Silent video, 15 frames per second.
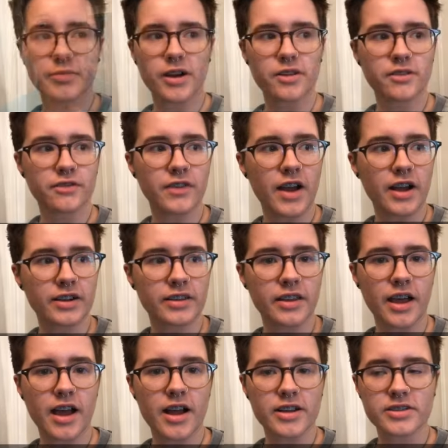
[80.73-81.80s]
about the fact
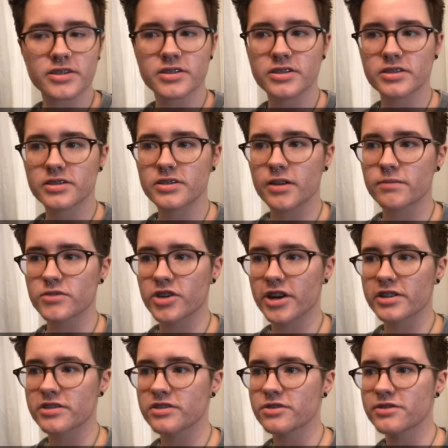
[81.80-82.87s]
that some
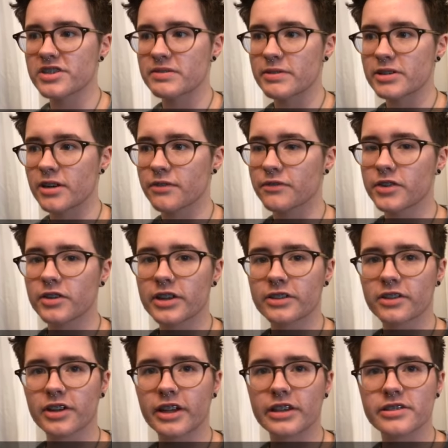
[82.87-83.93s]
trans students may not feel like
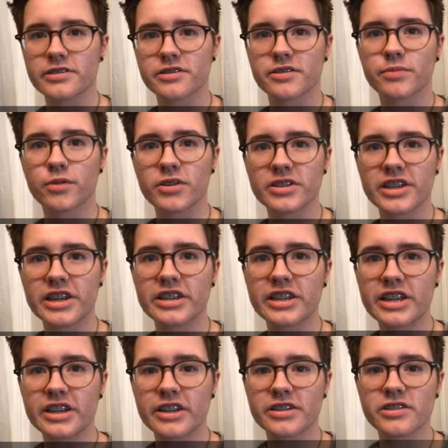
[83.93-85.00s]
they're getting the support they
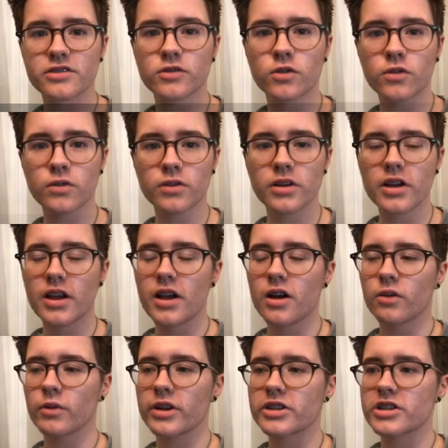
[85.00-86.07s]
need at school,
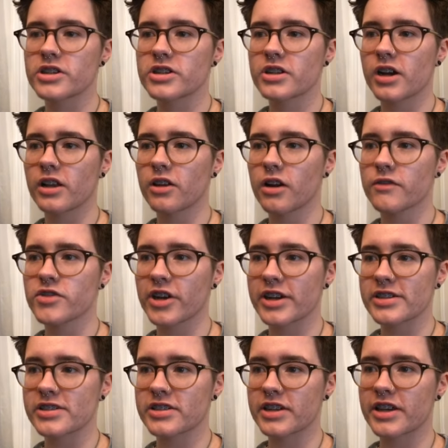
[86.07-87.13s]
which a lot of
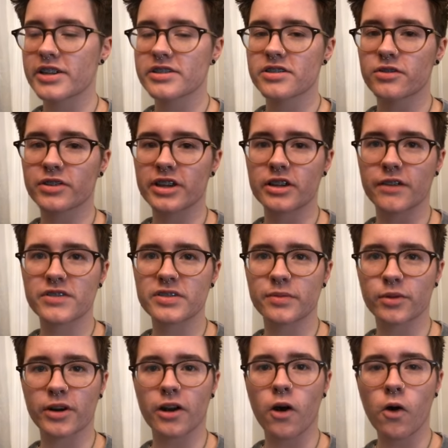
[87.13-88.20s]
trans kids don't get enough
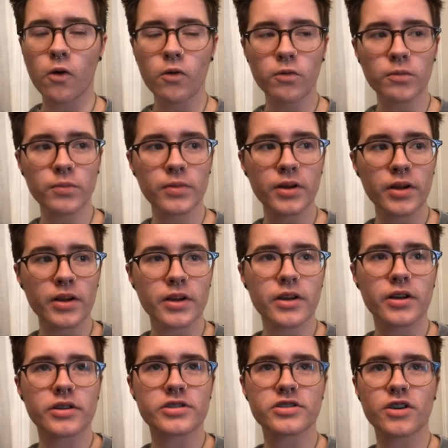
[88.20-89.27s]
support at home.
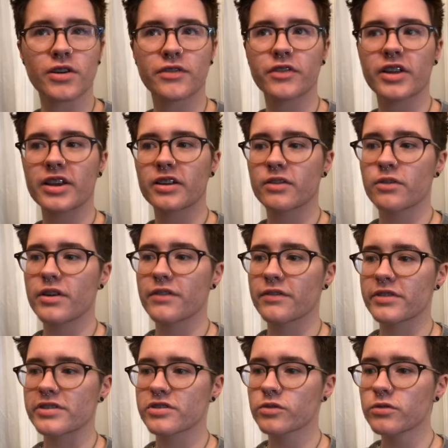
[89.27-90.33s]
So I feel like if
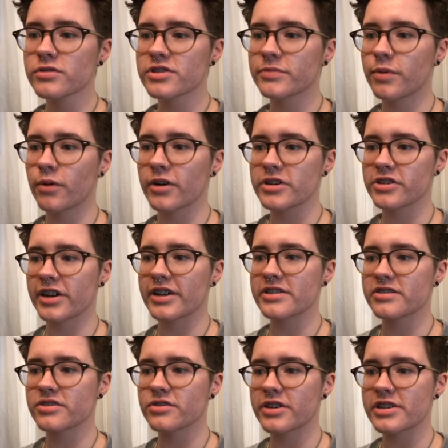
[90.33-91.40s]
in school support
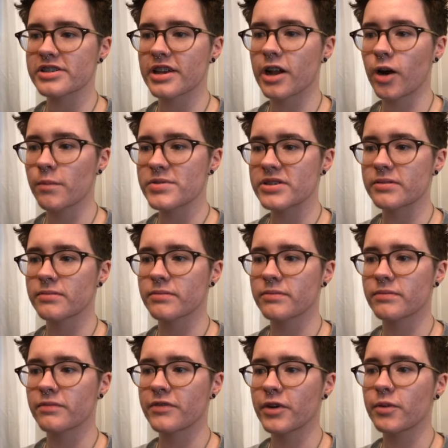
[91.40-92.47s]
trans students, it helps them
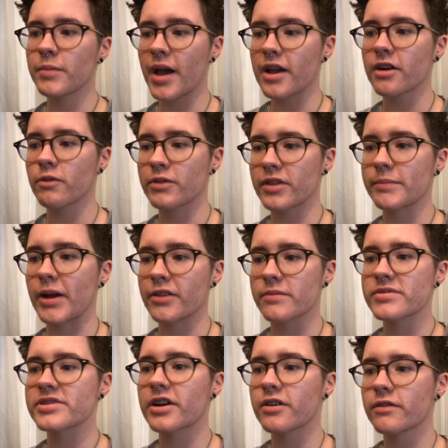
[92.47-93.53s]
feel better with about
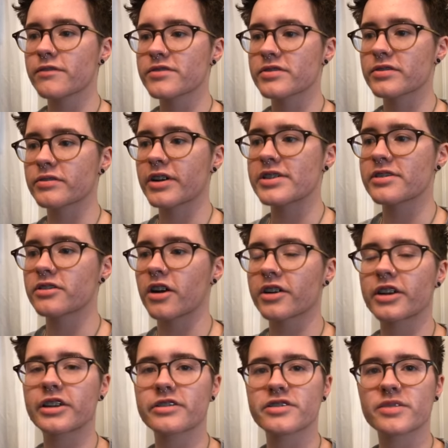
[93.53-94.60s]
themselves because they're not
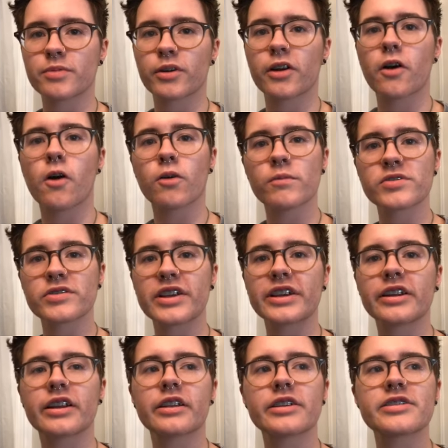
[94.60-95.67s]
getting the support at home, so they
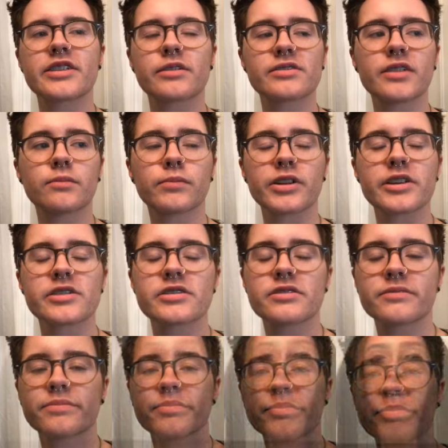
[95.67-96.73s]
get it at least at some place.
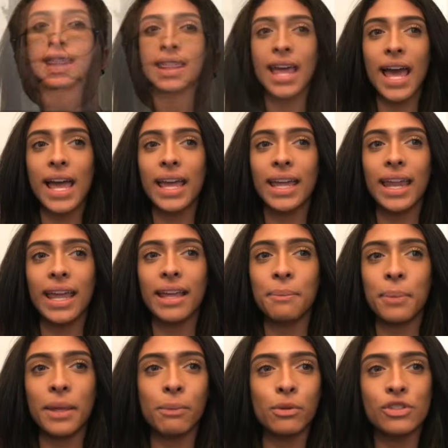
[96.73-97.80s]
I think
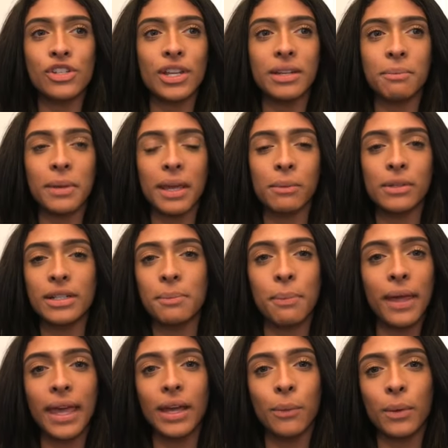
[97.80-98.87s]
that people should be able to
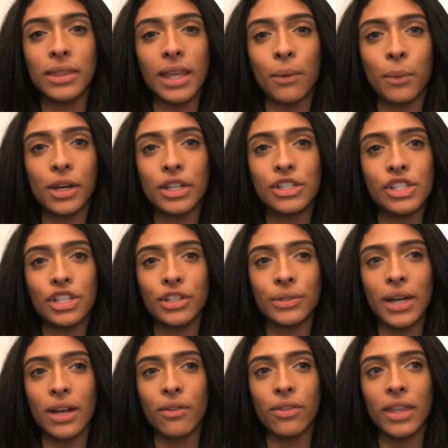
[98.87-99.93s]
pick what they want to do.
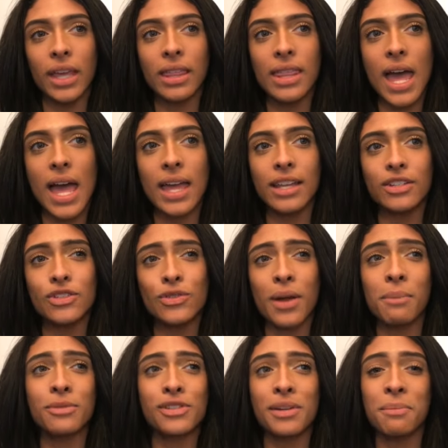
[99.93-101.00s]
I don't think that
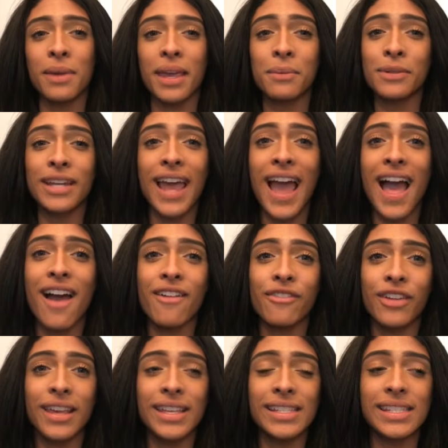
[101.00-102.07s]
Trump should be able to have
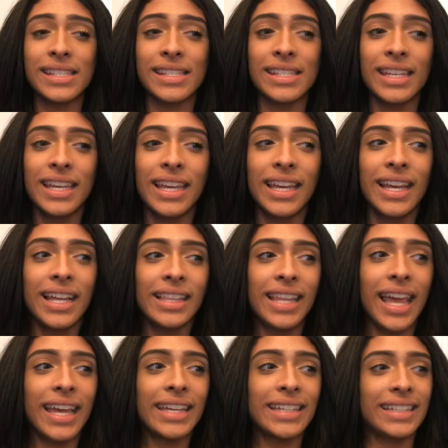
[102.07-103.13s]
his
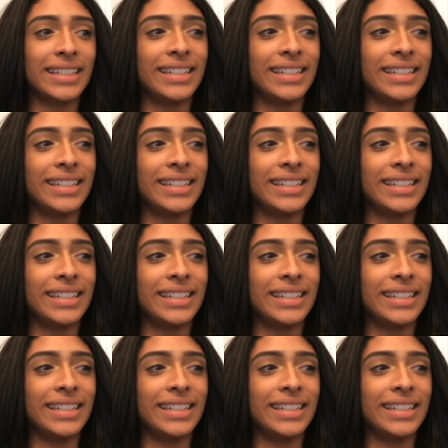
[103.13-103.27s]
like